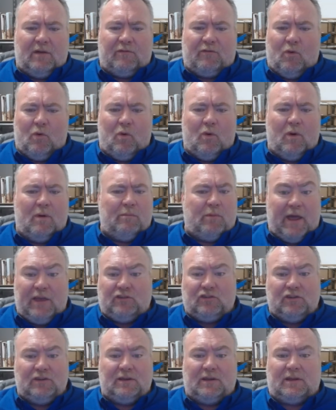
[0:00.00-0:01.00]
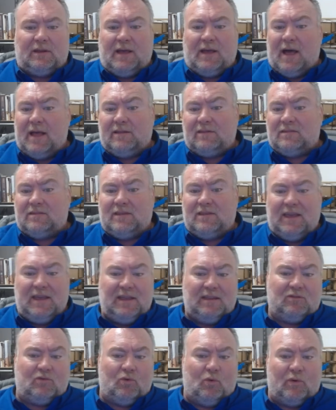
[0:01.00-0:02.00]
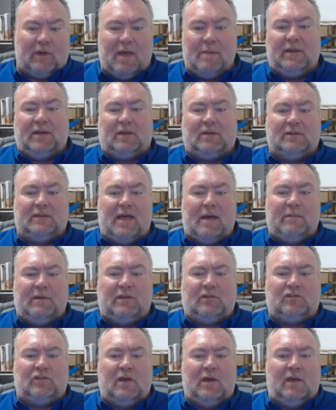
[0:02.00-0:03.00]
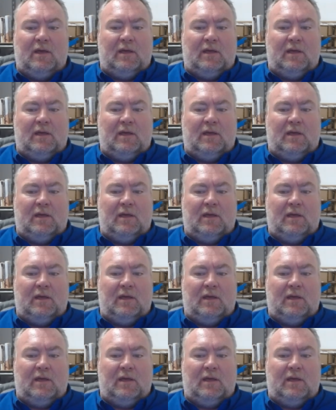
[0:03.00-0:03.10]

for abrasion, cuts, heat, or chemical damage,